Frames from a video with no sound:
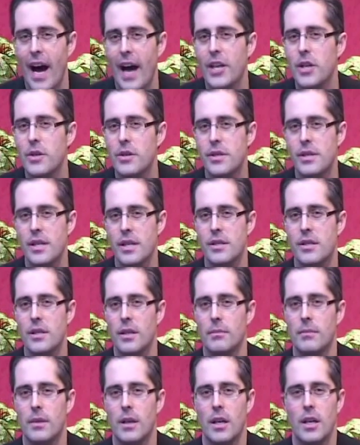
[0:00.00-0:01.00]
value
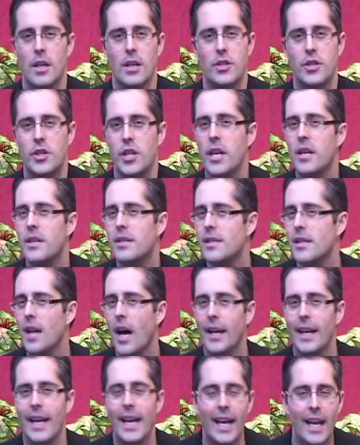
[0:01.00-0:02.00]
system. She is
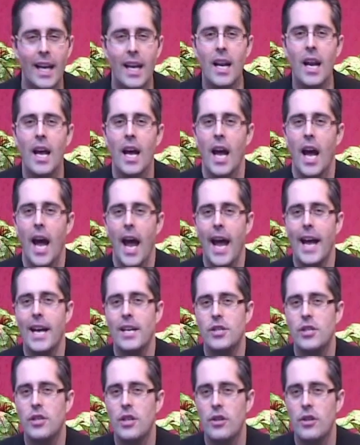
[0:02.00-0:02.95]
not in a